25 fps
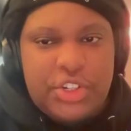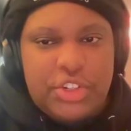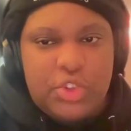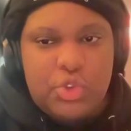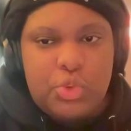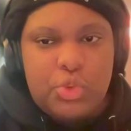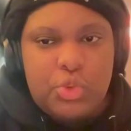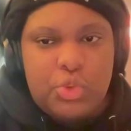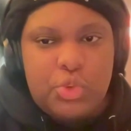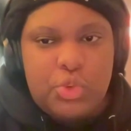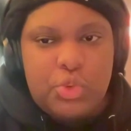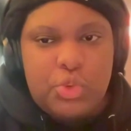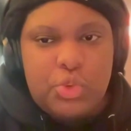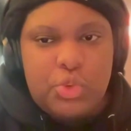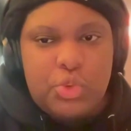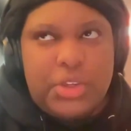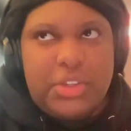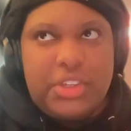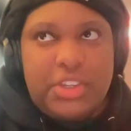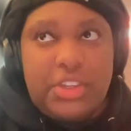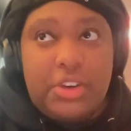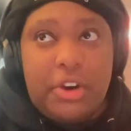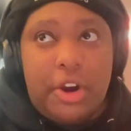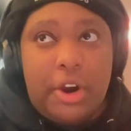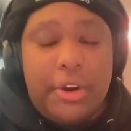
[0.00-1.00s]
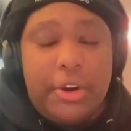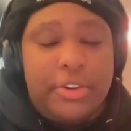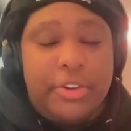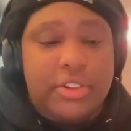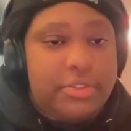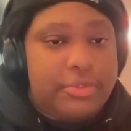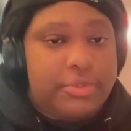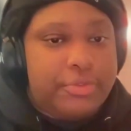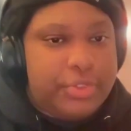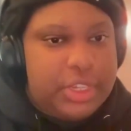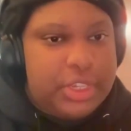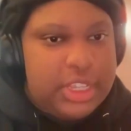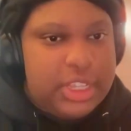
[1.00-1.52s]
is really hard
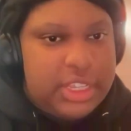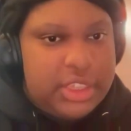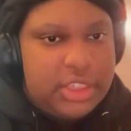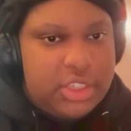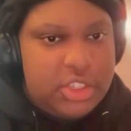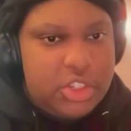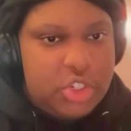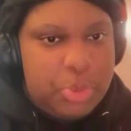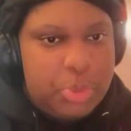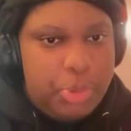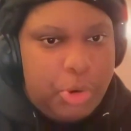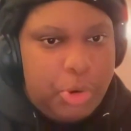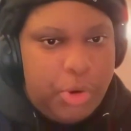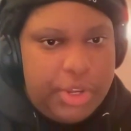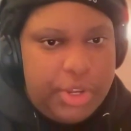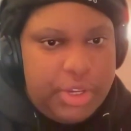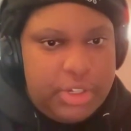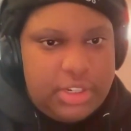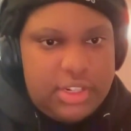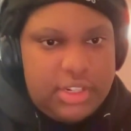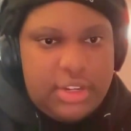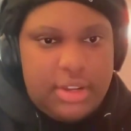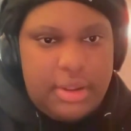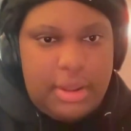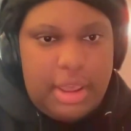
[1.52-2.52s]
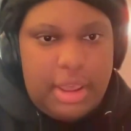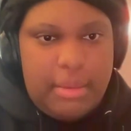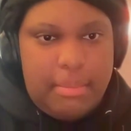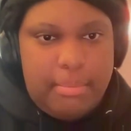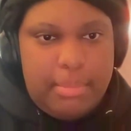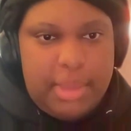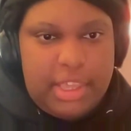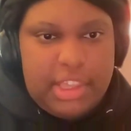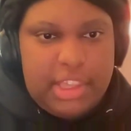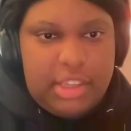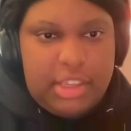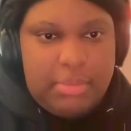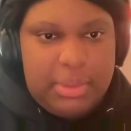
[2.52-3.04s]
to feel at this point,
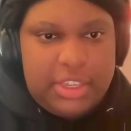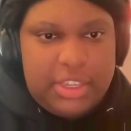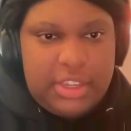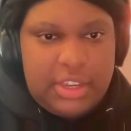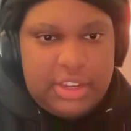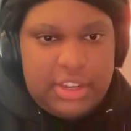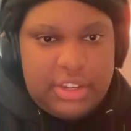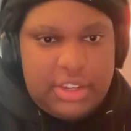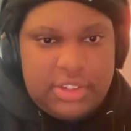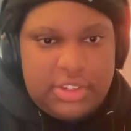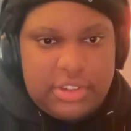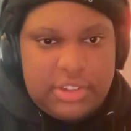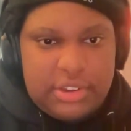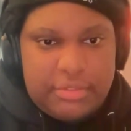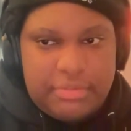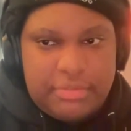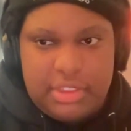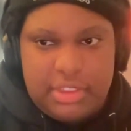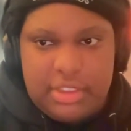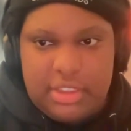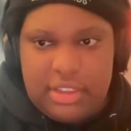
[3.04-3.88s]
mainly because of let